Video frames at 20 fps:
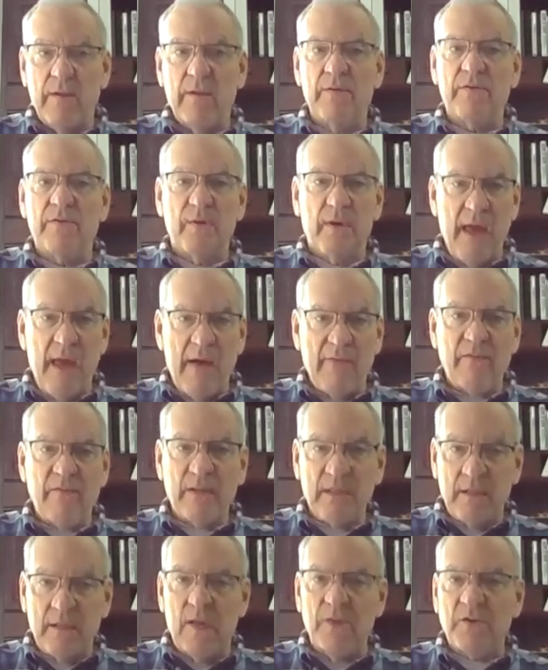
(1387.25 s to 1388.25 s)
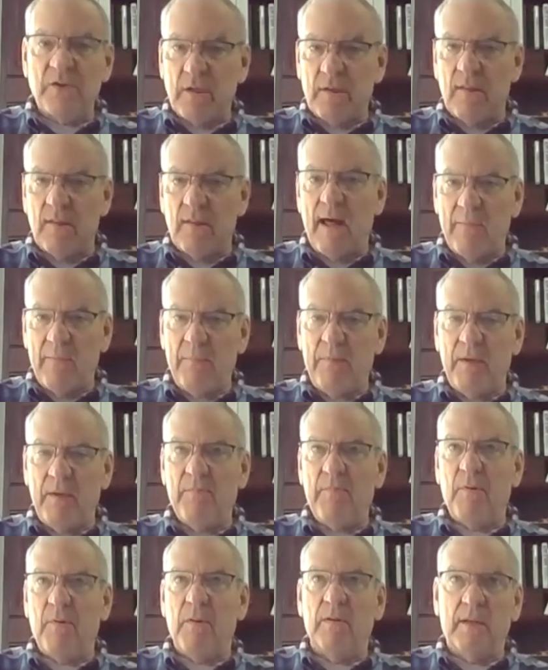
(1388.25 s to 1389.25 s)
So you have to touch a lot of
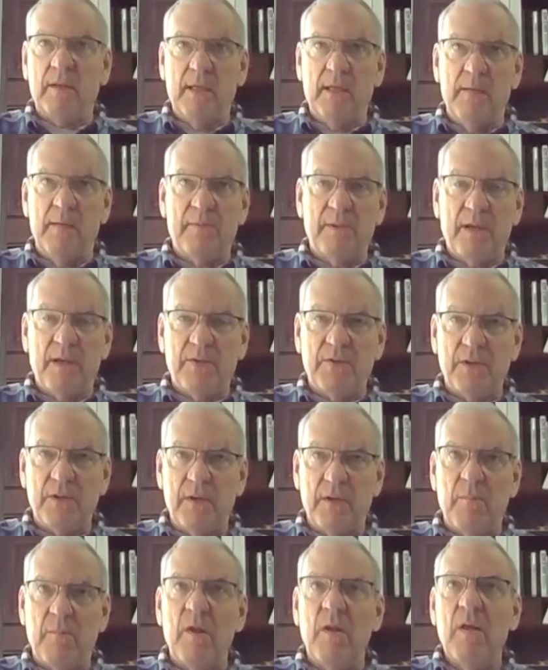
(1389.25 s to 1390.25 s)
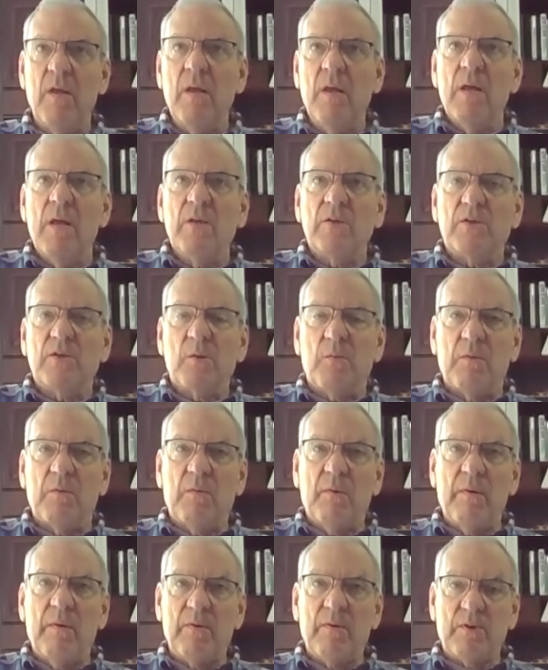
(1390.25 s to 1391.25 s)
people and keep touching them. So when
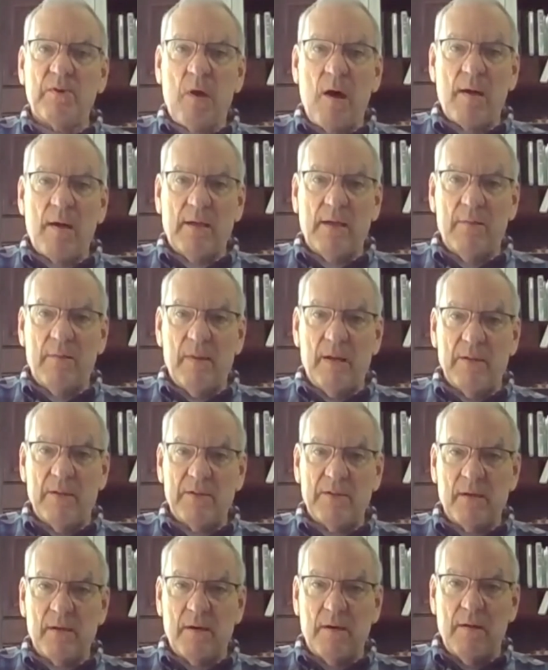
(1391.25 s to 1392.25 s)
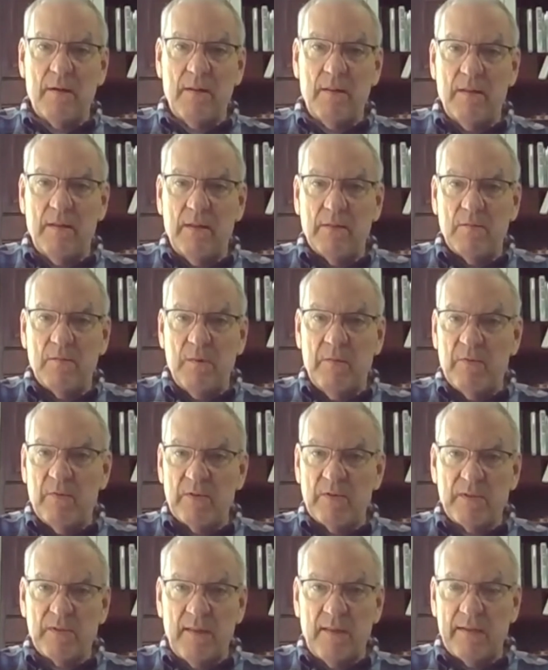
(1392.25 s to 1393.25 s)
we were talking about starting these, we were
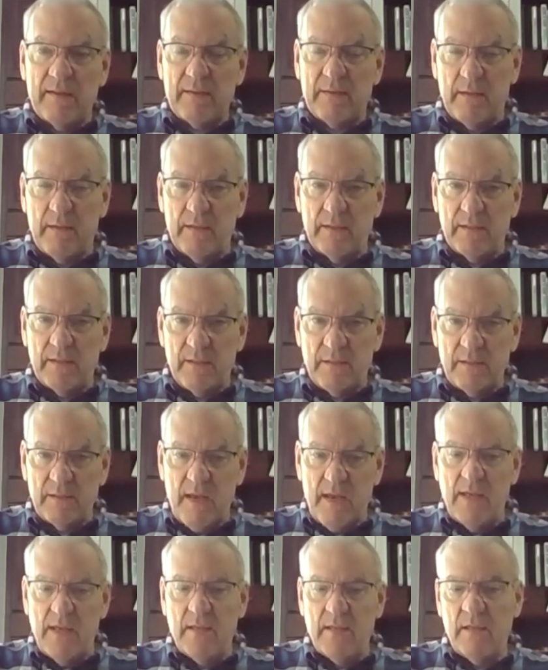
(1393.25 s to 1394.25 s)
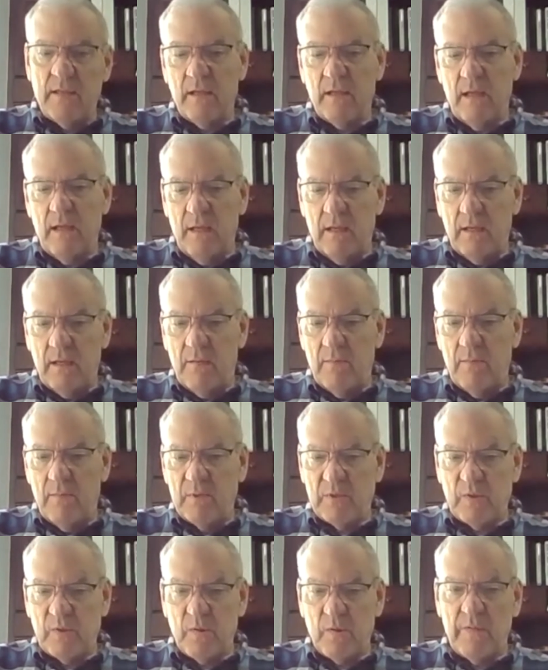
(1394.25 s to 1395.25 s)
selected as a site in
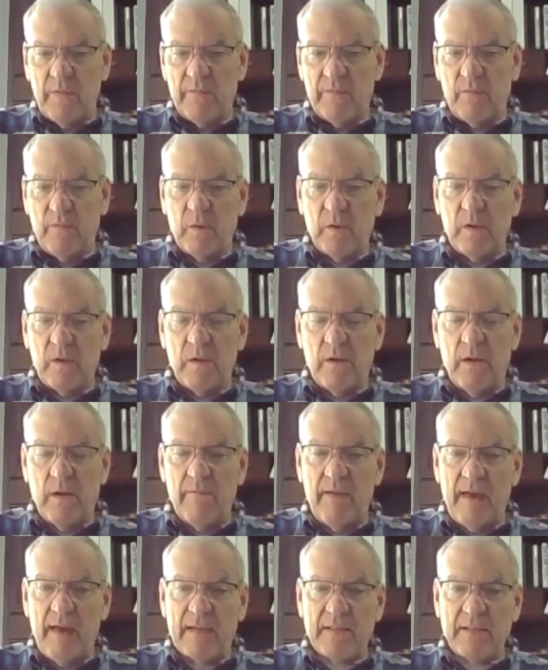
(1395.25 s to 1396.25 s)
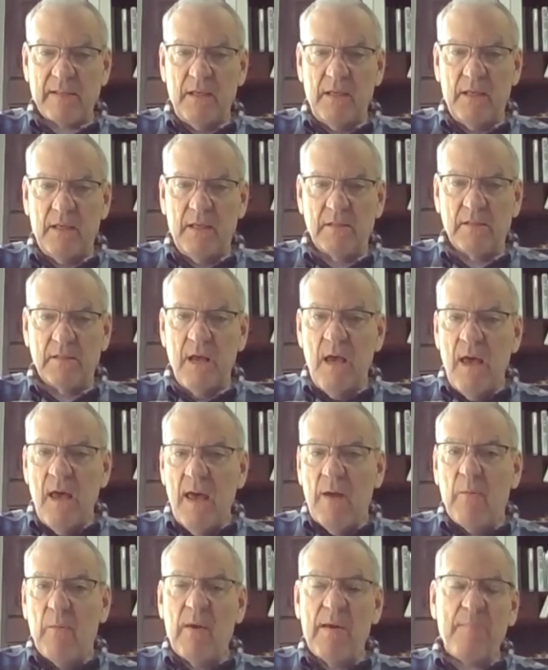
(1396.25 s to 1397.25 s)
Missouri for vaccines.
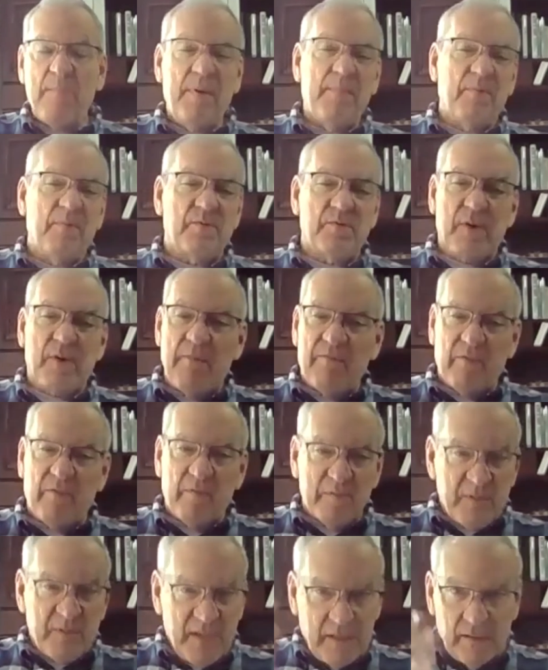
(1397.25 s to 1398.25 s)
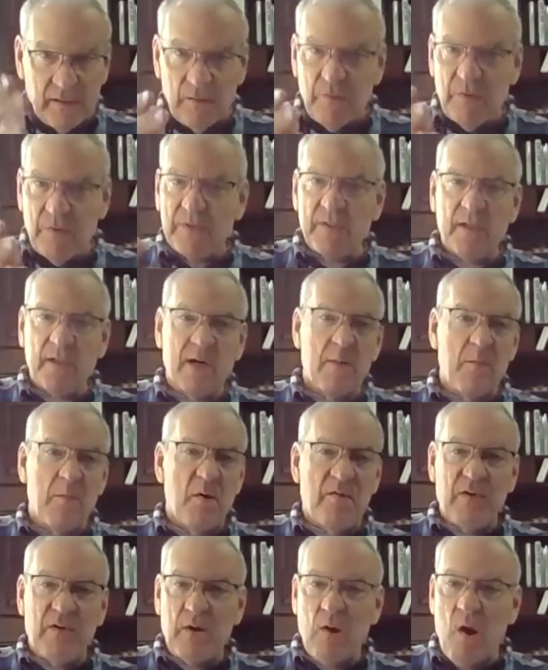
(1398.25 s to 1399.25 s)
And we had people driving from St. Louis to come
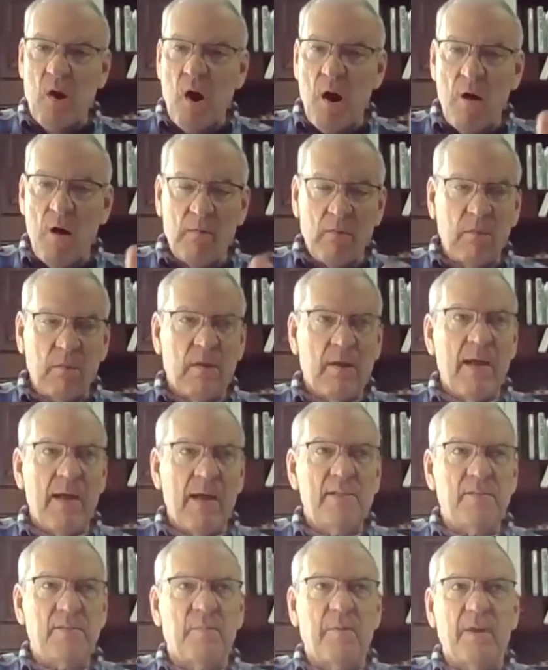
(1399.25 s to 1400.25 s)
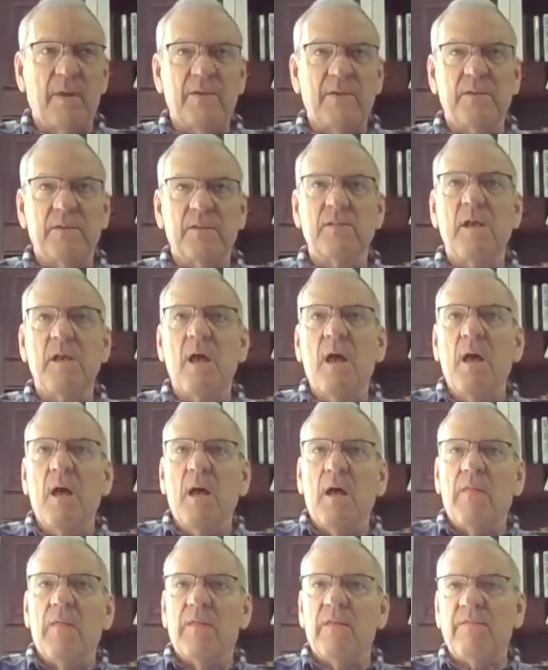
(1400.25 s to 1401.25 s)
over here, all kinds of places.
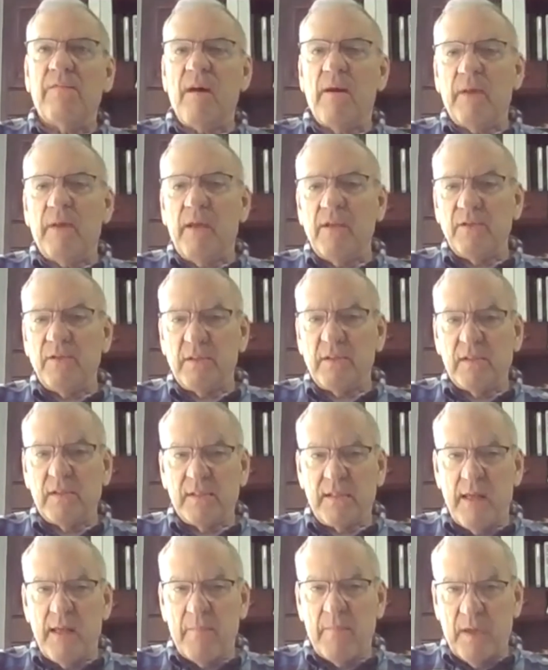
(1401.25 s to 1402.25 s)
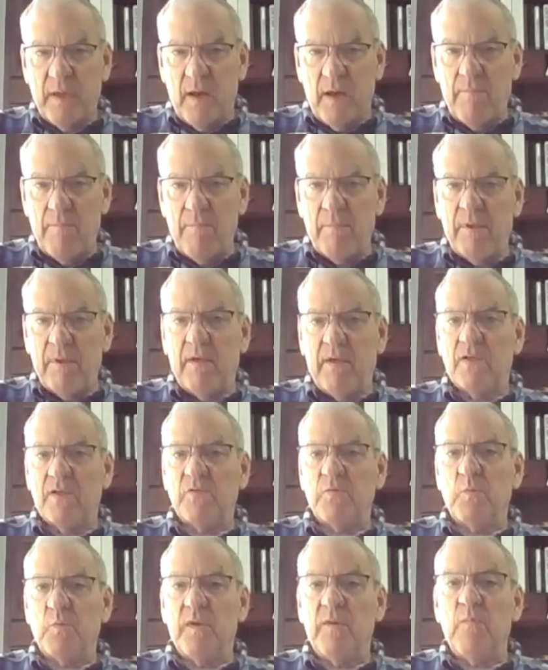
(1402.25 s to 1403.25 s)
The foundation stepped up
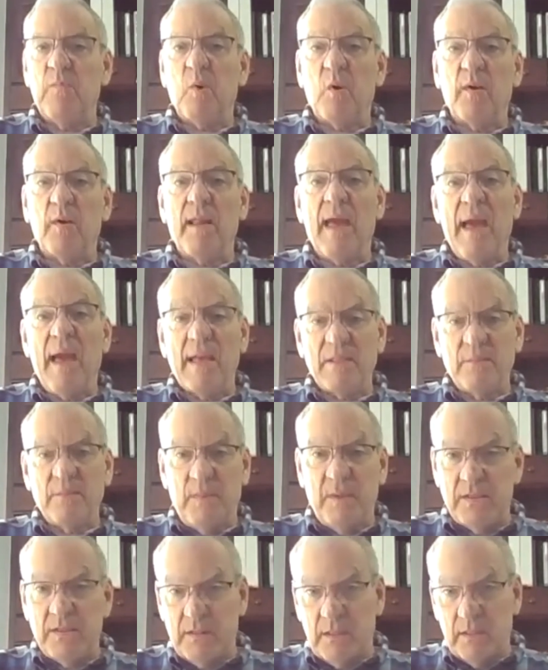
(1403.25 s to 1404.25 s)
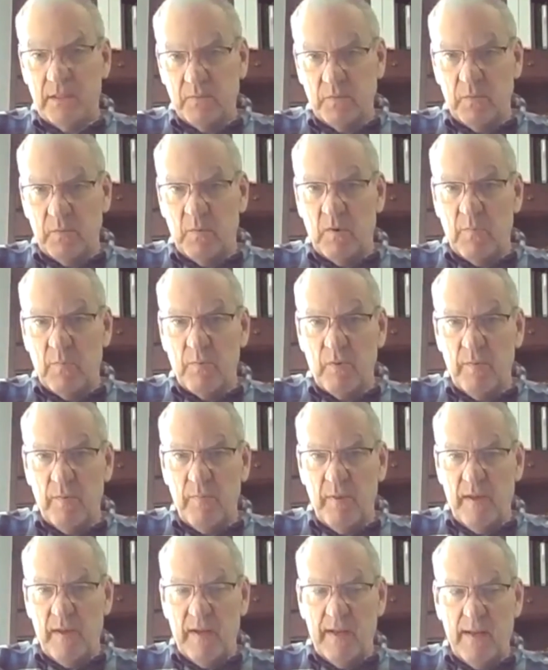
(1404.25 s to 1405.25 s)
because we weren't as busy as we were
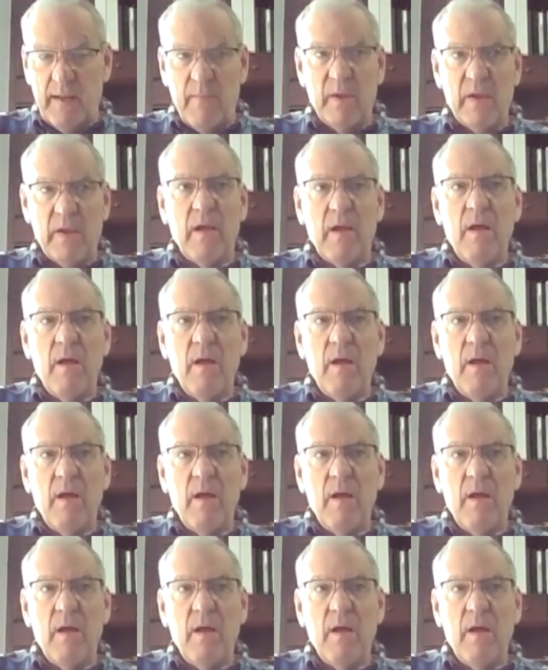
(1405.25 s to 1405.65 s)
pre-pandemic.